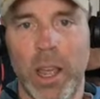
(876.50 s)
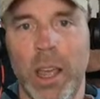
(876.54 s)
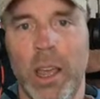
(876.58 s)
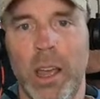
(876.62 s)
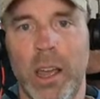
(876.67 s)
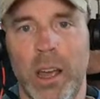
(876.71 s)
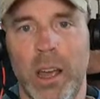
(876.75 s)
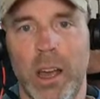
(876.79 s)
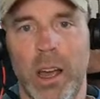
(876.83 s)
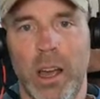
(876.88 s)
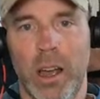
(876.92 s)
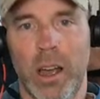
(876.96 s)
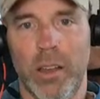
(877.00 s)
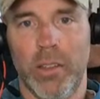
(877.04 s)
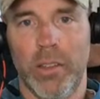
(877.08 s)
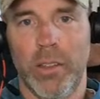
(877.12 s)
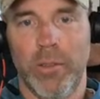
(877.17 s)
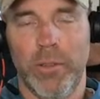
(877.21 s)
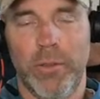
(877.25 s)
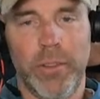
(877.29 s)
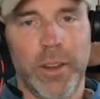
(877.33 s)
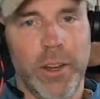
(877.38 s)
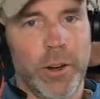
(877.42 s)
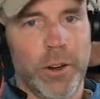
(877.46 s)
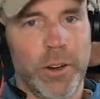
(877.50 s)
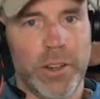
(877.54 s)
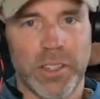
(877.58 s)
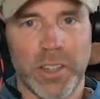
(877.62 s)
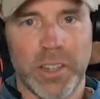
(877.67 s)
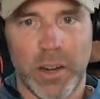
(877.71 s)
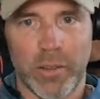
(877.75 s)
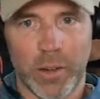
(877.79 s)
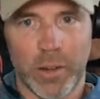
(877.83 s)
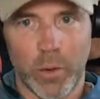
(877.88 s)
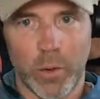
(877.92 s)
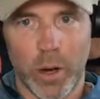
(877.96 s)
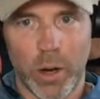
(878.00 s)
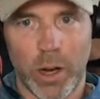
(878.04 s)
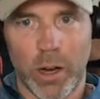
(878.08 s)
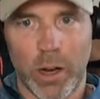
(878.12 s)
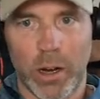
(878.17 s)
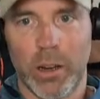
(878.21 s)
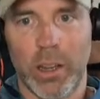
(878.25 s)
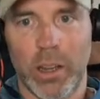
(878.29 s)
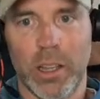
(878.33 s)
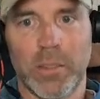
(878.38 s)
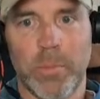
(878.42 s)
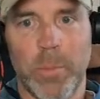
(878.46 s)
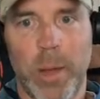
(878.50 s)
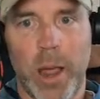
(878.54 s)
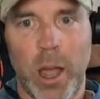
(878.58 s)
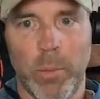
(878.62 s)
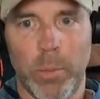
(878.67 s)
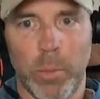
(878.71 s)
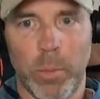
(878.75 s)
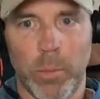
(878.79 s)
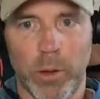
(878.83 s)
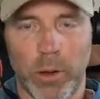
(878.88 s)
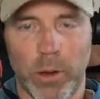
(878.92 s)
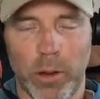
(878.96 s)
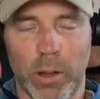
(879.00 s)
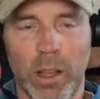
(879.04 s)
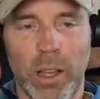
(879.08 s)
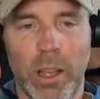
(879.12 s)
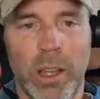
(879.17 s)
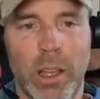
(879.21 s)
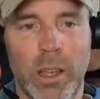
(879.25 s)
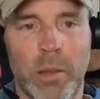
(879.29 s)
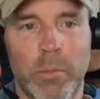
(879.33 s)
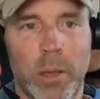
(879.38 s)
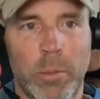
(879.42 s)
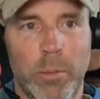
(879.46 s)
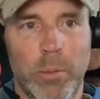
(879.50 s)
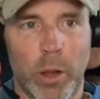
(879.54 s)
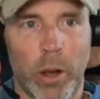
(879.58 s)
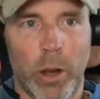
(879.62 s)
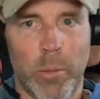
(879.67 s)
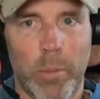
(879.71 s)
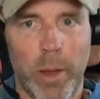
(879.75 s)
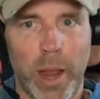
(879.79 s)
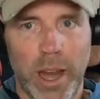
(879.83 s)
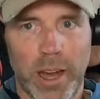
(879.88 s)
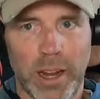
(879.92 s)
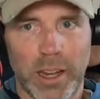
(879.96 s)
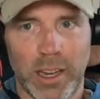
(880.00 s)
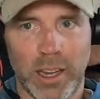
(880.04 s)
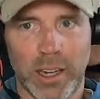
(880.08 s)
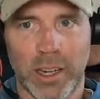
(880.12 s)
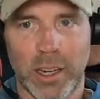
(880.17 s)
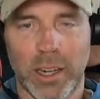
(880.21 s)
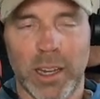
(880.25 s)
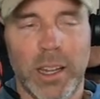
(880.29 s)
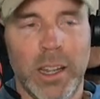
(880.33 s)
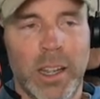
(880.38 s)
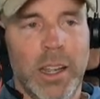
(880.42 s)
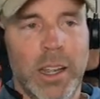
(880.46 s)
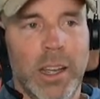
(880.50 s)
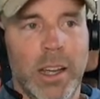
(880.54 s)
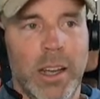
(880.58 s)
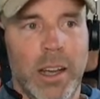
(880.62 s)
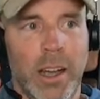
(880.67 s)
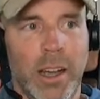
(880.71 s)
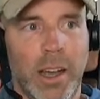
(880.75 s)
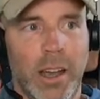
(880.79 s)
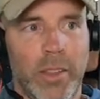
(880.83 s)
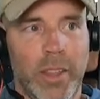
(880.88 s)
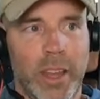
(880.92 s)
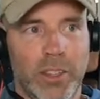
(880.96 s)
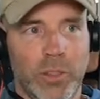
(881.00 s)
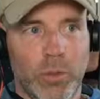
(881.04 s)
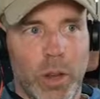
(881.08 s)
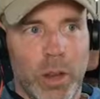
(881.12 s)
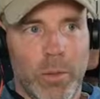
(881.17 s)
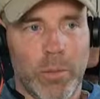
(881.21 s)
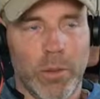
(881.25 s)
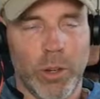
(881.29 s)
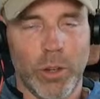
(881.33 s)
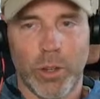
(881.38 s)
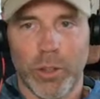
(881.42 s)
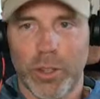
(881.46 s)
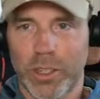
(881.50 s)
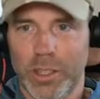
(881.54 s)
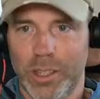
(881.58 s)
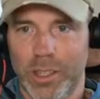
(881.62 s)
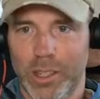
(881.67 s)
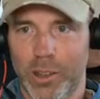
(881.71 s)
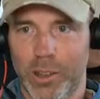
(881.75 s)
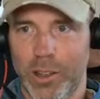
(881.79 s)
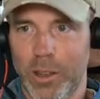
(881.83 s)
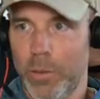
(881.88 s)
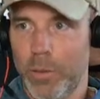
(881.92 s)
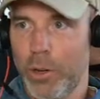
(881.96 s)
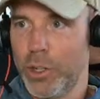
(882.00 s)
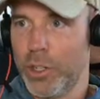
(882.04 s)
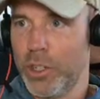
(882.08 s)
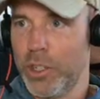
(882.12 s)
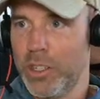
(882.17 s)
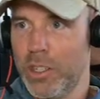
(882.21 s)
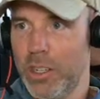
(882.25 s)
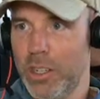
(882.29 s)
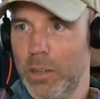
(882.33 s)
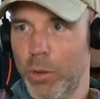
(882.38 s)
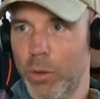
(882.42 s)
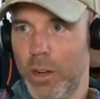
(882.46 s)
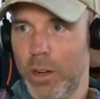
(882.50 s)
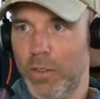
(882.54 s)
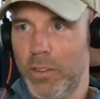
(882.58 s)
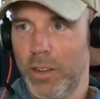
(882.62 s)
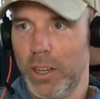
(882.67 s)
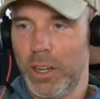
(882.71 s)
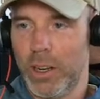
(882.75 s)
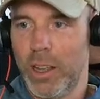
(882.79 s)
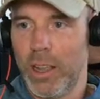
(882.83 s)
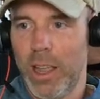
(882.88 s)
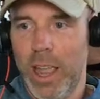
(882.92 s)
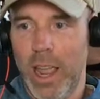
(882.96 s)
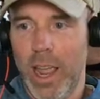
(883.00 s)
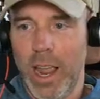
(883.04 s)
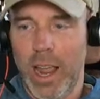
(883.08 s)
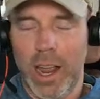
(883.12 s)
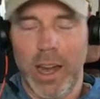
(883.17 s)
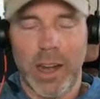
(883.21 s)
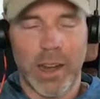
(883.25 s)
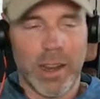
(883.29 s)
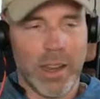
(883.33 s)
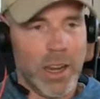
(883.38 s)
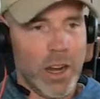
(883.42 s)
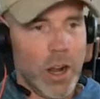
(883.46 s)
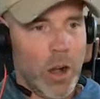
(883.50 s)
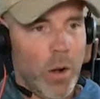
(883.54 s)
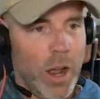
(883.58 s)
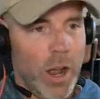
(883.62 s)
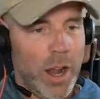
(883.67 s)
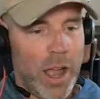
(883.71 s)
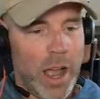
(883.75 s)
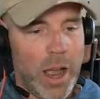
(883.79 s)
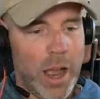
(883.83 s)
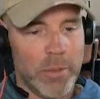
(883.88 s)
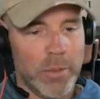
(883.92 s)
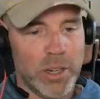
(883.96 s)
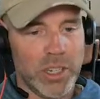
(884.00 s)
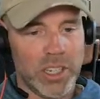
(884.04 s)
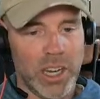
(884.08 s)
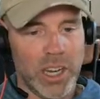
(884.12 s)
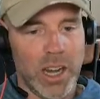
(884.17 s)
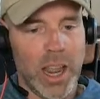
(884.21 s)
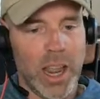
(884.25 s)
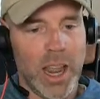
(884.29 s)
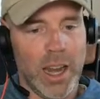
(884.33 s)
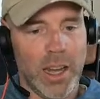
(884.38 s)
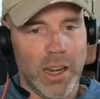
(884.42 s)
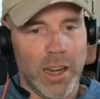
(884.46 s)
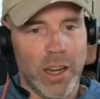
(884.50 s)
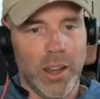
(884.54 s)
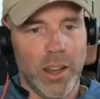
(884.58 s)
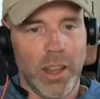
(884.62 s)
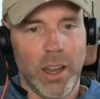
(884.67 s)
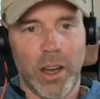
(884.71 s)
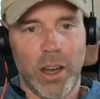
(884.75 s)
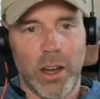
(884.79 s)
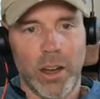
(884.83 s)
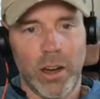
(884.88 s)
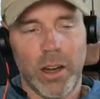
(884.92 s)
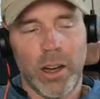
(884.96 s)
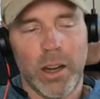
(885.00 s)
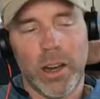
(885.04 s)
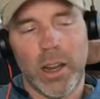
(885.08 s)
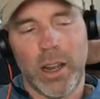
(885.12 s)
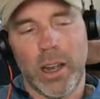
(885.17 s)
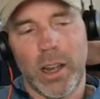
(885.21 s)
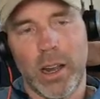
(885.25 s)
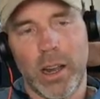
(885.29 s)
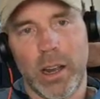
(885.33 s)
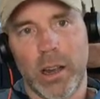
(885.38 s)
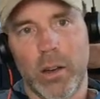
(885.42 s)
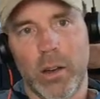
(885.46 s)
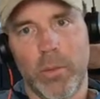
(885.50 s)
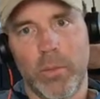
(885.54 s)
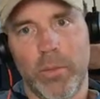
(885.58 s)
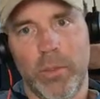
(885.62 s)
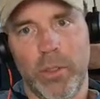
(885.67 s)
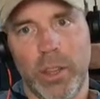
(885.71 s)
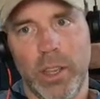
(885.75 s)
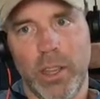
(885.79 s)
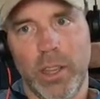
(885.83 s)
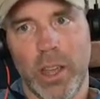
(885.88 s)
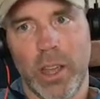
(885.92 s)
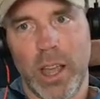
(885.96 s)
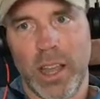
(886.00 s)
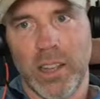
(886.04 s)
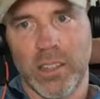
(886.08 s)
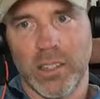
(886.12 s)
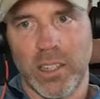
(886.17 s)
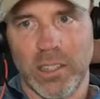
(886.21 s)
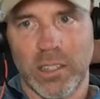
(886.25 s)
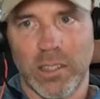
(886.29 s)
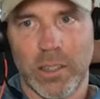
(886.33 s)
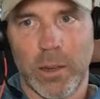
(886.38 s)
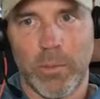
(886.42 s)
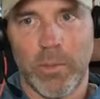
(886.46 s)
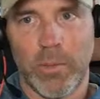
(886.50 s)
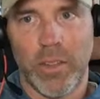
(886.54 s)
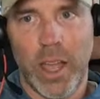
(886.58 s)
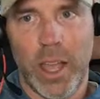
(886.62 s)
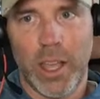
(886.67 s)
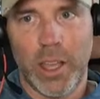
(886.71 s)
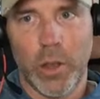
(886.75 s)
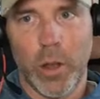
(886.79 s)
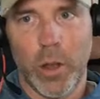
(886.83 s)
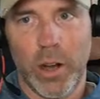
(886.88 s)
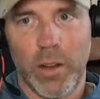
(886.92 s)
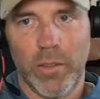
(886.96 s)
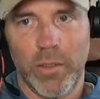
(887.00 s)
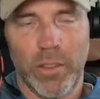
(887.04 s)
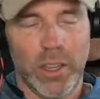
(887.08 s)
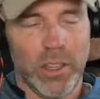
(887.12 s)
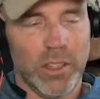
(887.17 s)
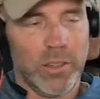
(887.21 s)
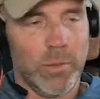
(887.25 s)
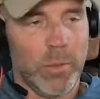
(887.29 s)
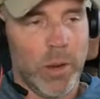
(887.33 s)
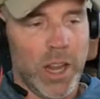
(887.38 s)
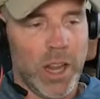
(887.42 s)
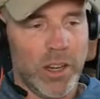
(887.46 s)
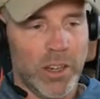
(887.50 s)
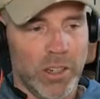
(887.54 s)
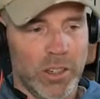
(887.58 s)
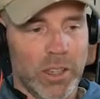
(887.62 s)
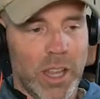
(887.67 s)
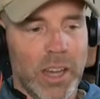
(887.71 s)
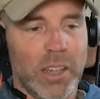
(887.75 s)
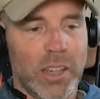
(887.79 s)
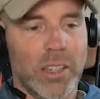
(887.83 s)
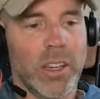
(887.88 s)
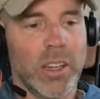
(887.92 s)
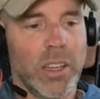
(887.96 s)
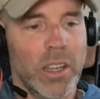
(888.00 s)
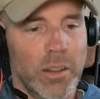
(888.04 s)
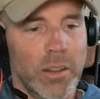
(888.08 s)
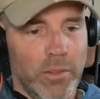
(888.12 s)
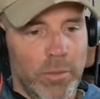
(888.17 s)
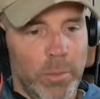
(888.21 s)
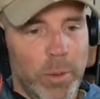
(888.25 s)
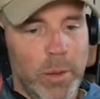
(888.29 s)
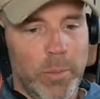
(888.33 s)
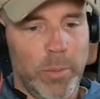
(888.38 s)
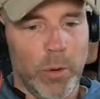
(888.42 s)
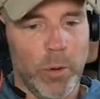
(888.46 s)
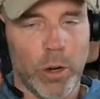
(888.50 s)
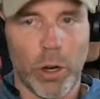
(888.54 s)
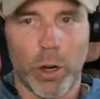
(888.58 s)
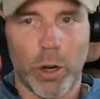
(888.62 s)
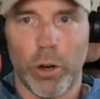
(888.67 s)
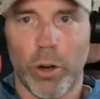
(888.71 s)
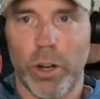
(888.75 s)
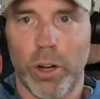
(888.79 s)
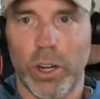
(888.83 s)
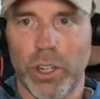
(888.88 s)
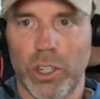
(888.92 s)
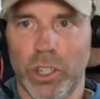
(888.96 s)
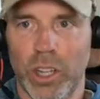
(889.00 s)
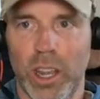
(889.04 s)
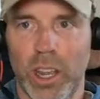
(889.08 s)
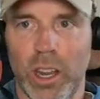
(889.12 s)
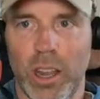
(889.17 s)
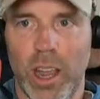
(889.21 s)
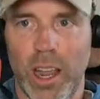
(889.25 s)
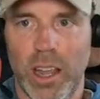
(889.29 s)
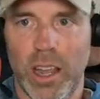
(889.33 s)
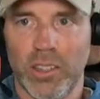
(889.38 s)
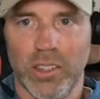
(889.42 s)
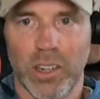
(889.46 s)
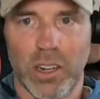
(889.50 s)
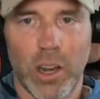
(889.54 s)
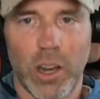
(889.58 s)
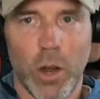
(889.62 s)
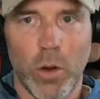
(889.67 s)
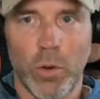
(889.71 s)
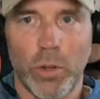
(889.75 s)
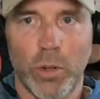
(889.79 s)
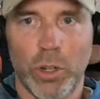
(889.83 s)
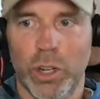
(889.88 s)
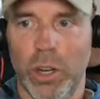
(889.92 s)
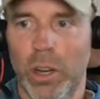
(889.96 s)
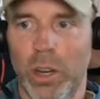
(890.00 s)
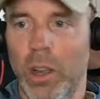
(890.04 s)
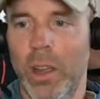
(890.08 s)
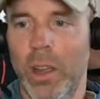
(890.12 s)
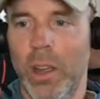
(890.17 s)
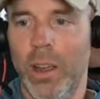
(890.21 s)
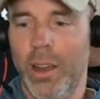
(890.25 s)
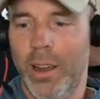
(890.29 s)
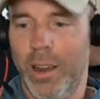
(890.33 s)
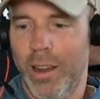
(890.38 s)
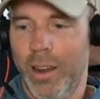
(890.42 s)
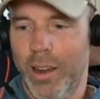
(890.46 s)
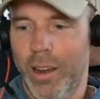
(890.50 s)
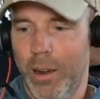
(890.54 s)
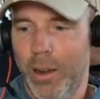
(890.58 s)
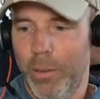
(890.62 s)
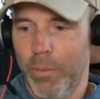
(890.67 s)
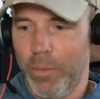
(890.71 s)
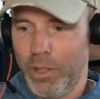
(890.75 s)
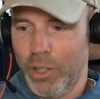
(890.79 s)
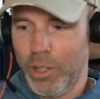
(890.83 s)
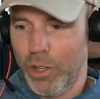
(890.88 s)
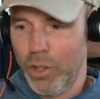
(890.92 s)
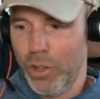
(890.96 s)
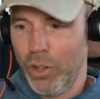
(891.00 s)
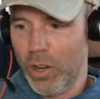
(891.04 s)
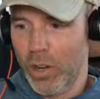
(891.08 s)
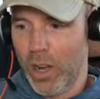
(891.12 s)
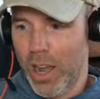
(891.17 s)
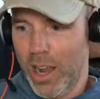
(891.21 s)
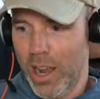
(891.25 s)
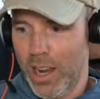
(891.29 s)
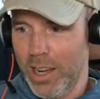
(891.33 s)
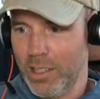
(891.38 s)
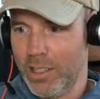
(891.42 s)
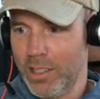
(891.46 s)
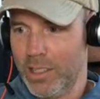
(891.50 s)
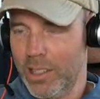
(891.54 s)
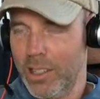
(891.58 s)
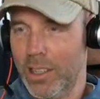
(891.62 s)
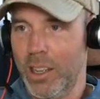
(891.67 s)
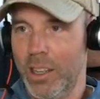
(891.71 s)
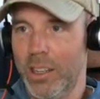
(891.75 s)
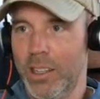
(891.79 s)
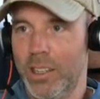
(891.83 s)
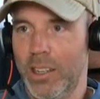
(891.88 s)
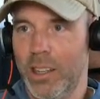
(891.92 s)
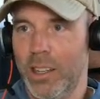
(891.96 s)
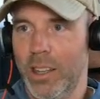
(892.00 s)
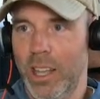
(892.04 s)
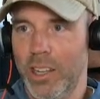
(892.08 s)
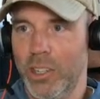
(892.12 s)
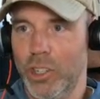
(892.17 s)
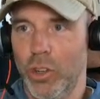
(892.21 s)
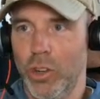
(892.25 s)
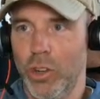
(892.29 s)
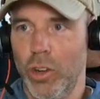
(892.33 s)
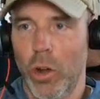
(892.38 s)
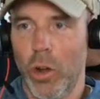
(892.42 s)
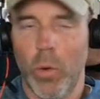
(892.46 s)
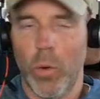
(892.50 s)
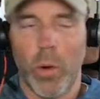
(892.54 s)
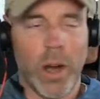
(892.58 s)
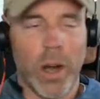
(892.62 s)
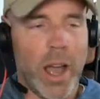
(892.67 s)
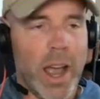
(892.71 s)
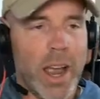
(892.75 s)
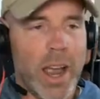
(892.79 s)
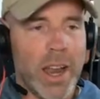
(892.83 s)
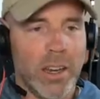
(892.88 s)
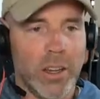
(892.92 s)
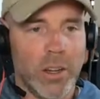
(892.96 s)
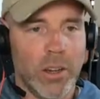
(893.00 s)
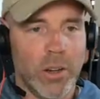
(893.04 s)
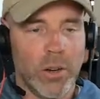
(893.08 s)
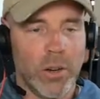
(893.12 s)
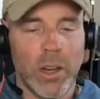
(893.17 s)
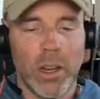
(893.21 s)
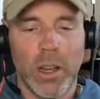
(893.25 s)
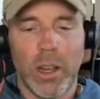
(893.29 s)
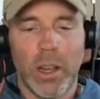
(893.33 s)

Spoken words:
The fear is everywhere. It's palpable. People are panicking. That's why I'm doing this little emergency briefing. And you know what? I'm just going to end it there. Hopefully you guys get some value out of this, but I just like to give people courage, like as a coach, to you guys, to let you know what I do.